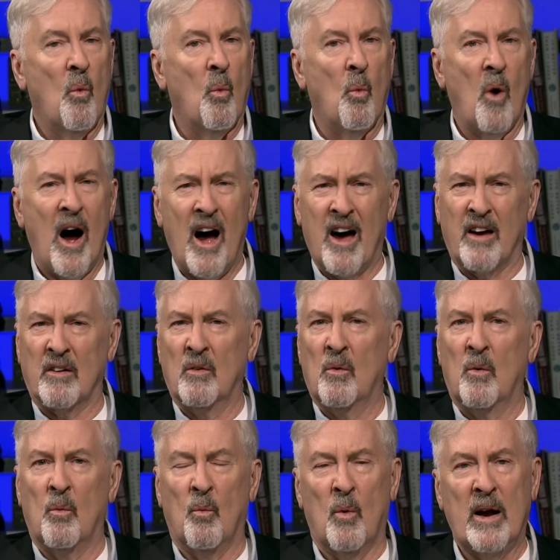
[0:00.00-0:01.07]
Why?
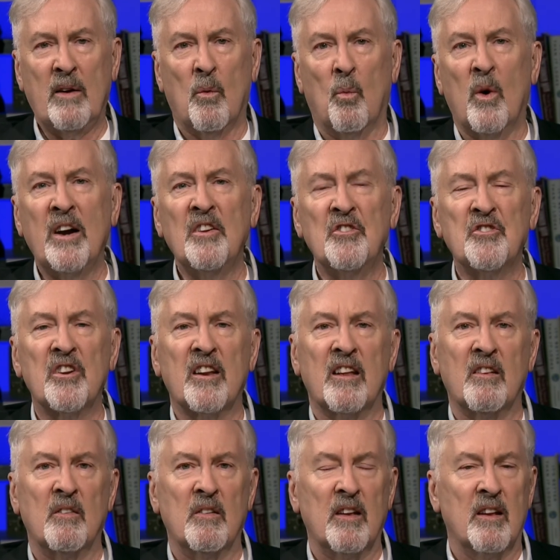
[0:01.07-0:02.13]
What, what is it
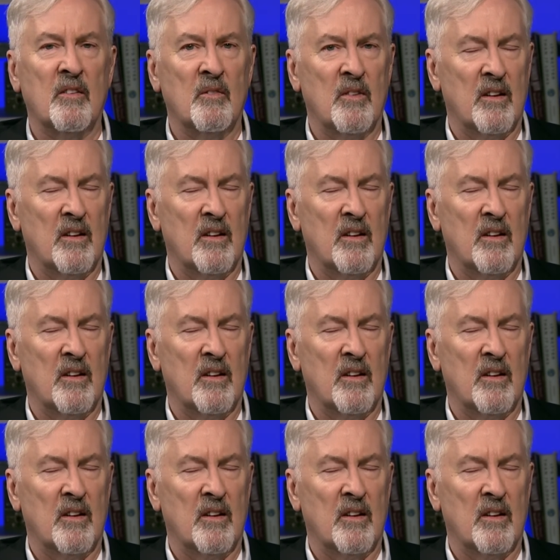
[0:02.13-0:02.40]
in, in,